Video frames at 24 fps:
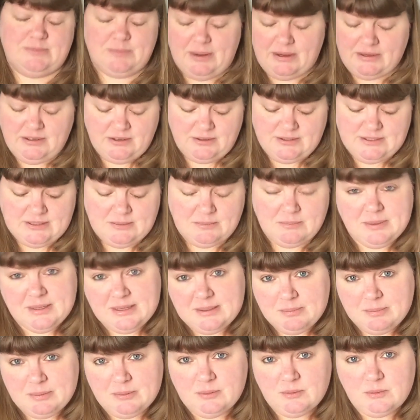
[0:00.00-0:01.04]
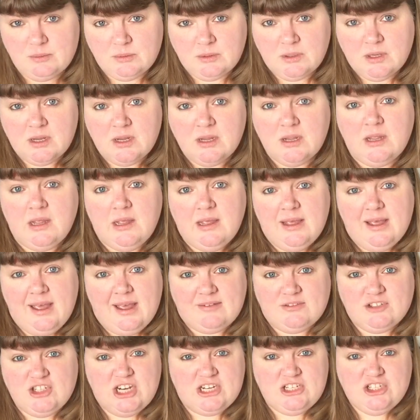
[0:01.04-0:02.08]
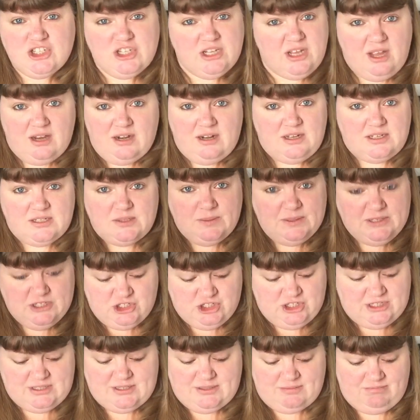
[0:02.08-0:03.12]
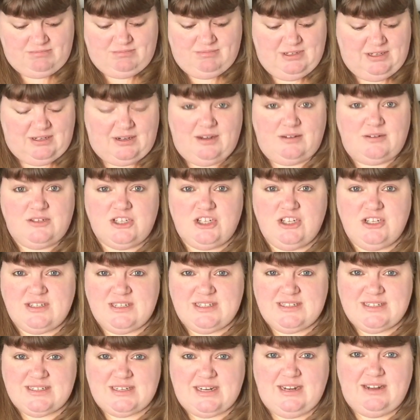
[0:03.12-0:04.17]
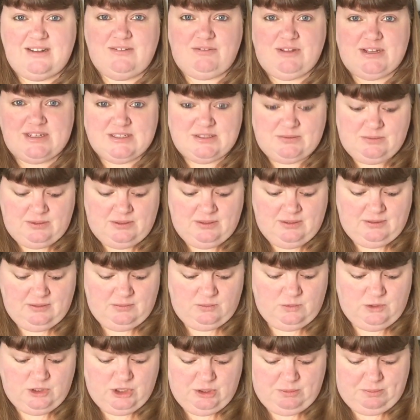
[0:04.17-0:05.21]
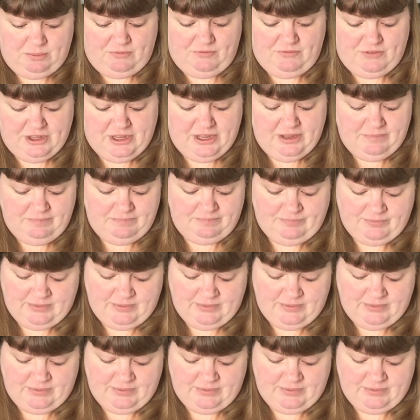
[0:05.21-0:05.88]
But I know some people have changed the colours, which is, you know, it's good, isn't it, if that's what you prefer.